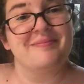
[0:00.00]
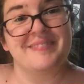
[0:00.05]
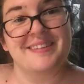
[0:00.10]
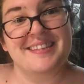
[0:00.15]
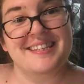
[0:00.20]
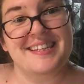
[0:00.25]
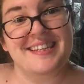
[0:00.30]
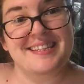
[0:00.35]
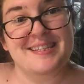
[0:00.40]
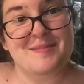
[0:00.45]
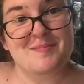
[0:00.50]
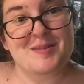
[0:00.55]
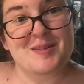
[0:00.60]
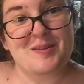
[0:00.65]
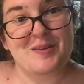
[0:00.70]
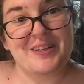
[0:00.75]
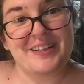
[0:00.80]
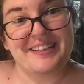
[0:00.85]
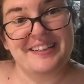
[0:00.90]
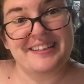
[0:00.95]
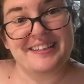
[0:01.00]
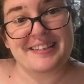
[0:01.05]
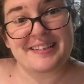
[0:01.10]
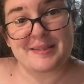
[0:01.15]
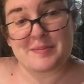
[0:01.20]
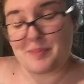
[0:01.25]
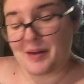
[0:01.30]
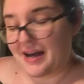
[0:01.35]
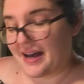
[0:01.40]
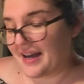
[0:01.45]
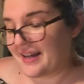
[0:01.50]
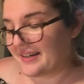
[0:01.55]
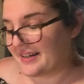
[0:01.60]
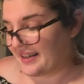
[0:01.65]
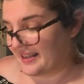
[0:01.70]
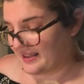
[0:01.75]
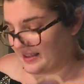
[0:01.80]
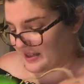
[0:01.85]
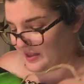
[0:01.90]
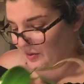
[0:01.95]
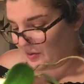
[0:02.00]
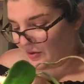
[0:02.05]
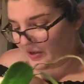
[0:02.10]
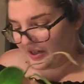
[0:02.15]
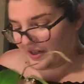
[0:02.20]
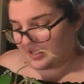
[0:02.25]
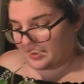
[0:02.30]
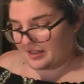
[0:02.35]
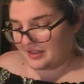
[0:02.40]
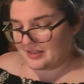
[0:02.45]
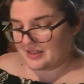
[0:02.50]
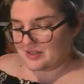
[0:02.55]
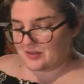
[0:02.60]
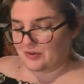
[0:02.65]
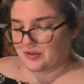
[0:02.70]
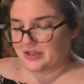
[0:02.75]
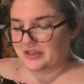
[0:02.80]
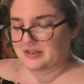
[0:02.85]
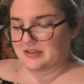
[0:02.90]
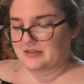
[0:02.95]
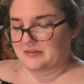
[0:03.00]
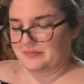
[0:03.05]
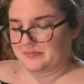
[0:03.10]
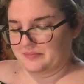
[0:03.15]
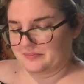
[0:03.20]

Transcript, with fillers: let's get some soil in this pot and get this Hoya in soil.